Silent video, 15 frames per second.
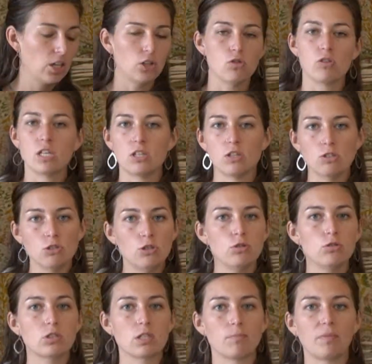You can
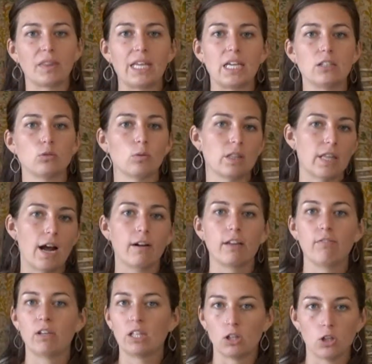do some things without
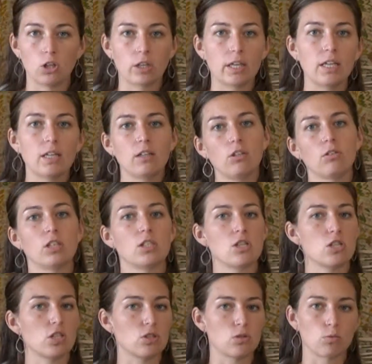even looking. You can
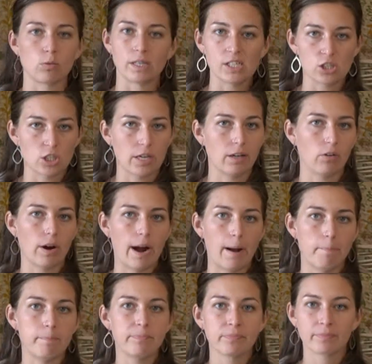just reach and
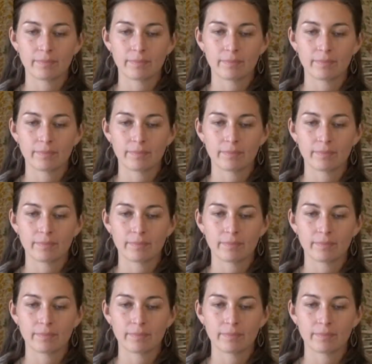grab.